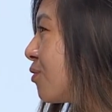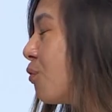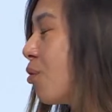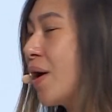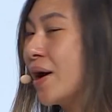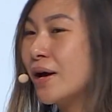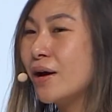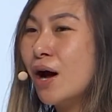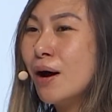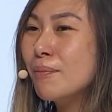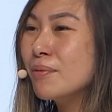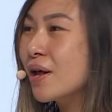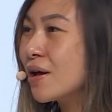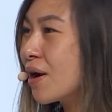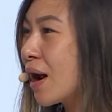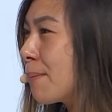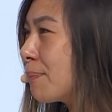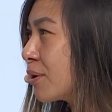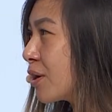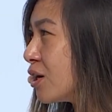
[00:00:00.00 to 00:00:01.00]
Y
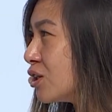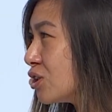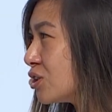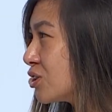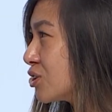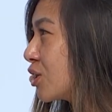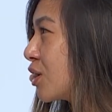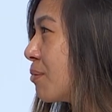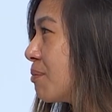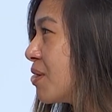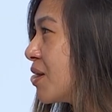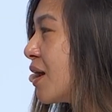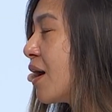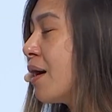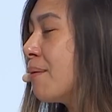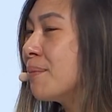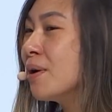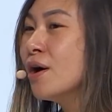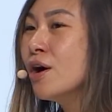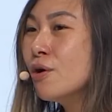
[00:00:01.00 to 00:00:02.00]
Combinator applications are coming
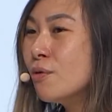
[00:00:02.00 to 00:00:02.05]
up.